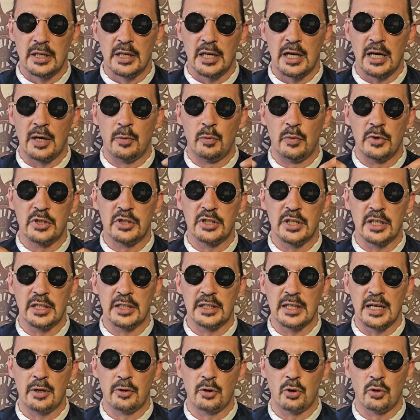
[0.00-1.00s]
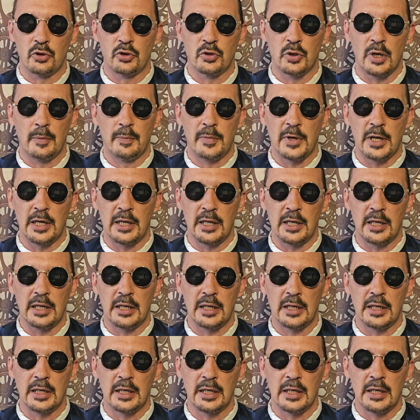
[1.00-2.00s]
And we sink down onto our belly.
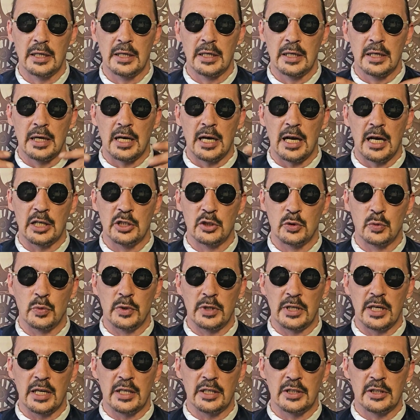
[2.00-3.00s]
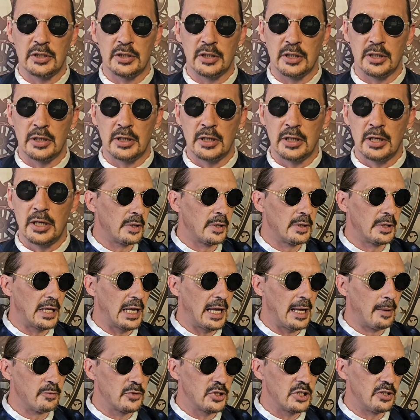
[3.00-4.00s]
As we get to the
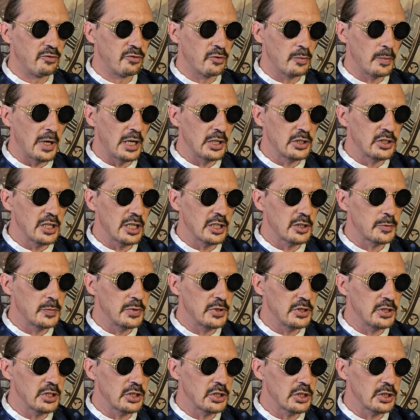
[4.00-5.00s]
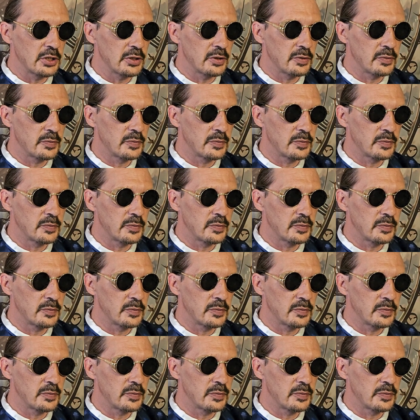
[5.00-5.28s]
empty from our chest position,